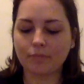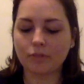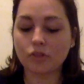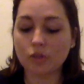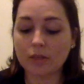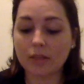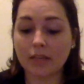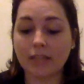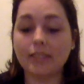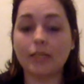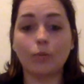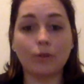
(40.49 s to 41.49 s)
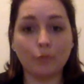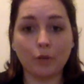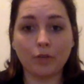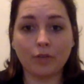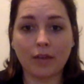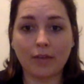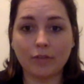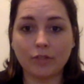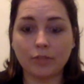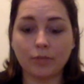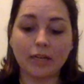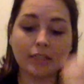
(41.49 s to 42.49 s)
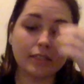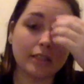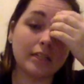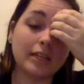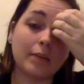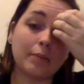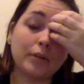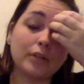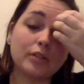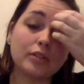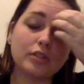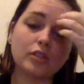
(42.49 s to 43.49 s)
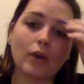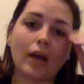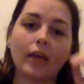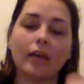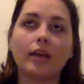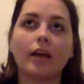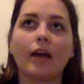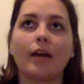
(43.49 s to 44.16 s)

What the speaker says: So like I said, week 45, I'll jump right into the numbers. So I